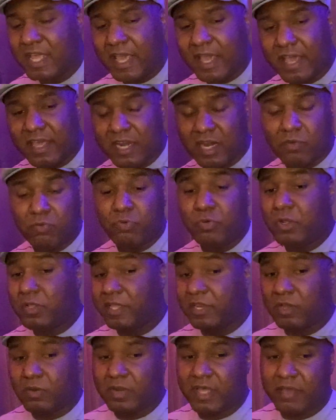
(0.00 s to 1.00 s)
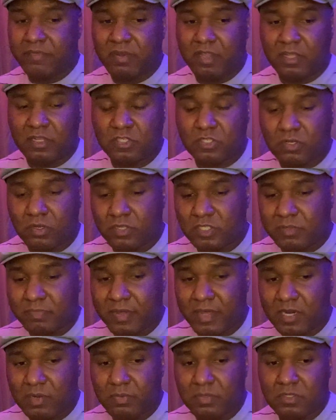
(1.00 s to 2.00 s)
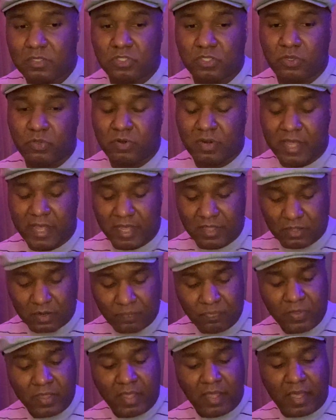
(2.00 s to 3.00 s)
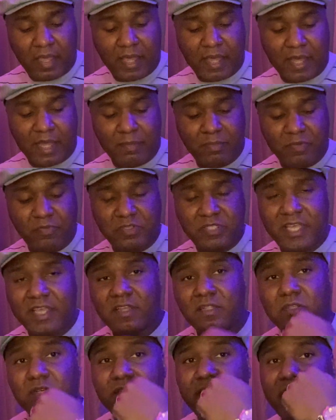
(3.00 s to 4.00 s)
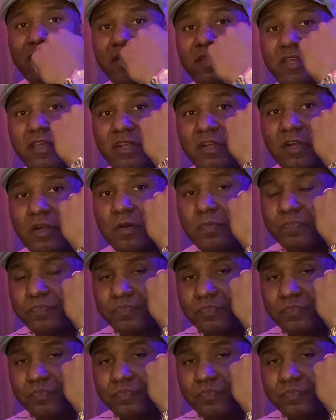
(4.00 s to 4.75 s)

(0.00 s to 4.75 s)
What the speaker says: and I really don't have any concerns about it with the Tudor either. If you take a look at it here,